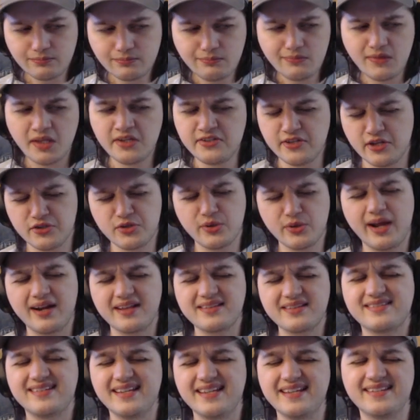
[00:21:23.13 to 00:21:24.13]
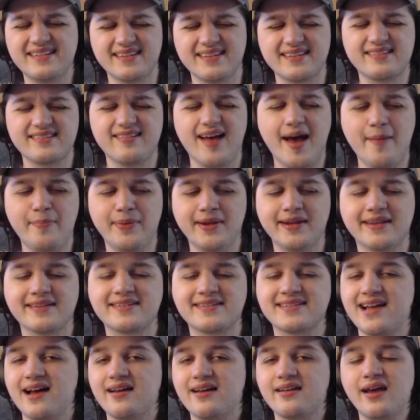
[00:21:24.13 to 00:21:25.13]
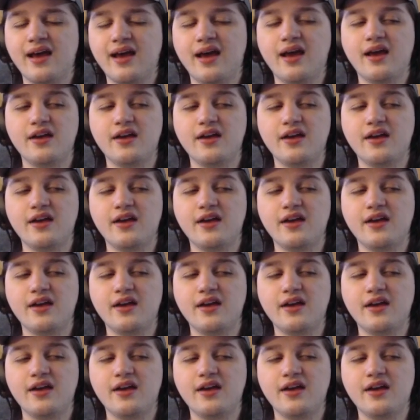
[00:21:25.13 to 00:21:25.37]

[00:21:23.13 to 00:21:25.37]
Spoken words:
He's also got a decent slap hit. It's not